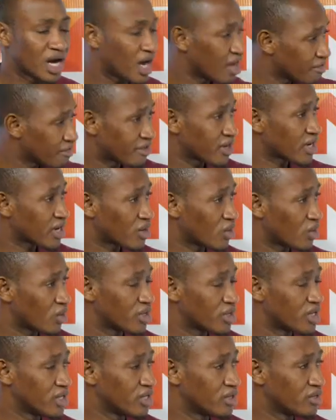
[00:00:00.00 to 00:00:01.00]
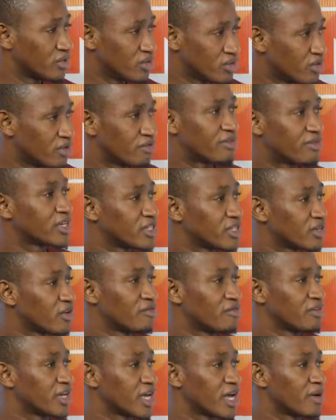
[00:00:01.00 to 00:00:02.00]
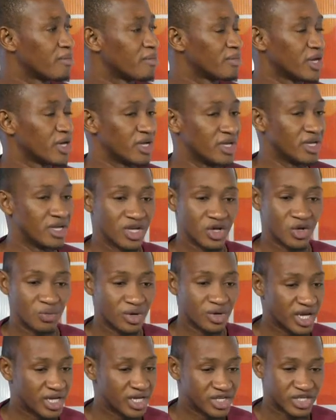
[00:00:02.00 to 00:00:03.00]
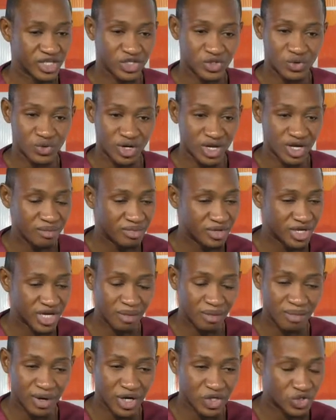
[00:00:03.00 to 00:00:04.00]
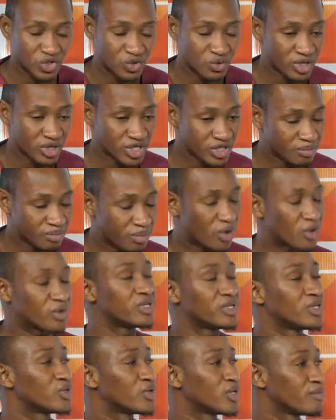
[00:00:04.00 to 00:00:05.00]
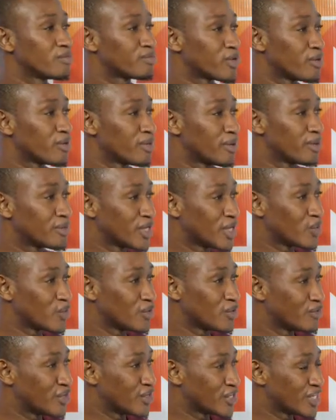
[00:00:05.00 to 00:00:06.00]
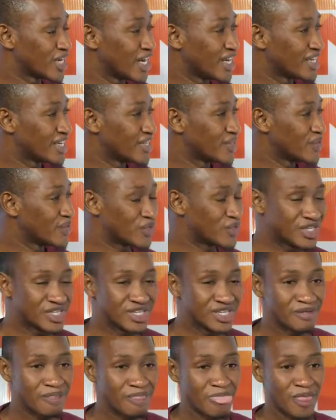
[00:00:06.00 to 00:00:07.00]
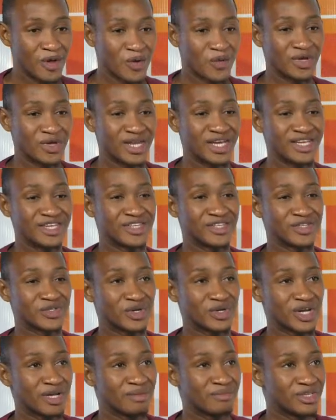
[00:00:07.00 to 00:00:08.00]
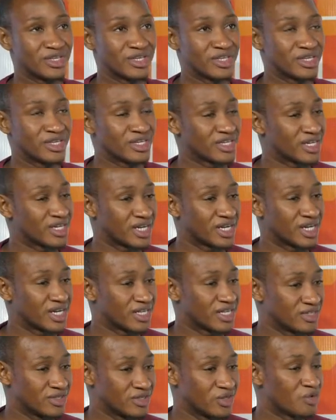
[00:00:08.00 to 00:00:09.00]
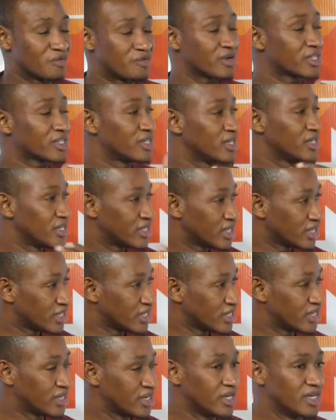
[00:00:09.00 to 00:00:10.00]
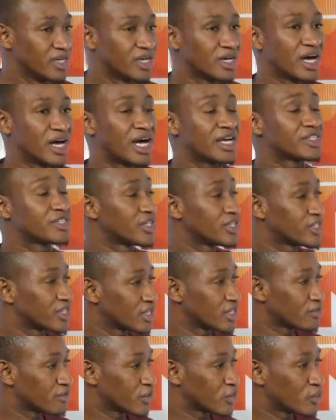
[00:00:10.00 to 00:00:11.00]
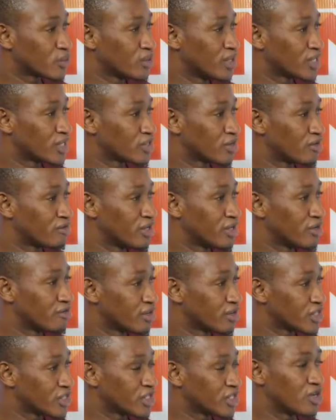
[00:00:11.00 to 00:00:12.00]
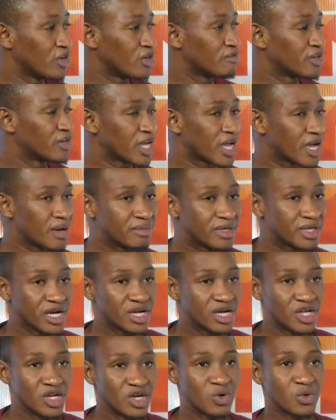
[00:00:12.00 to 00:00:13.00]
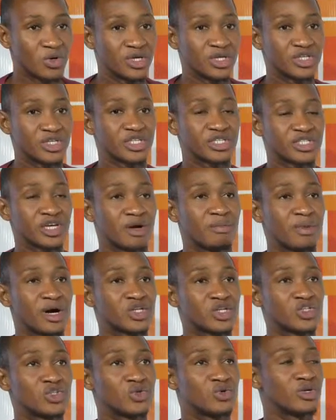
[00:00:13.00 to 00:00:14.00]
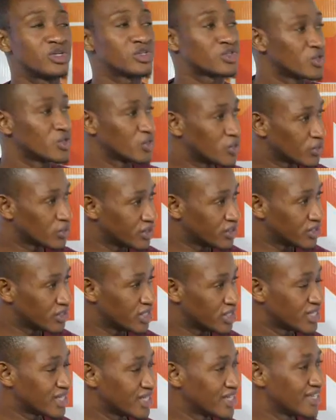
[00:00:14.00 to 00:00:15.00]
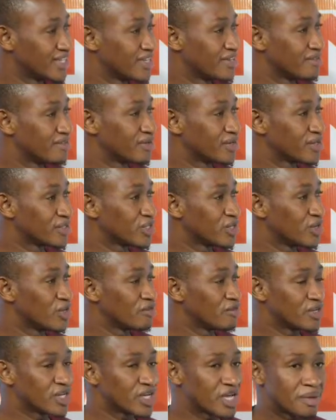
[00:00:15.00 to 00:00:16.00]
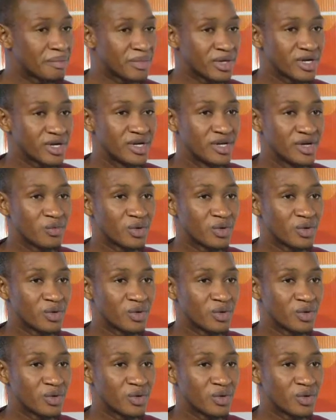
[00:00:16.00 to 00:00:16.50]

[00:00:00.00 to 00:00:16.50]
effect on the University of the Gambia, whether it is going to be about you responding to the problems that we're facing at the UTG, whether it is going to be you facilitating assistance for students of the University of the Gambia, or it is about you introducing change in the University of the Gambia.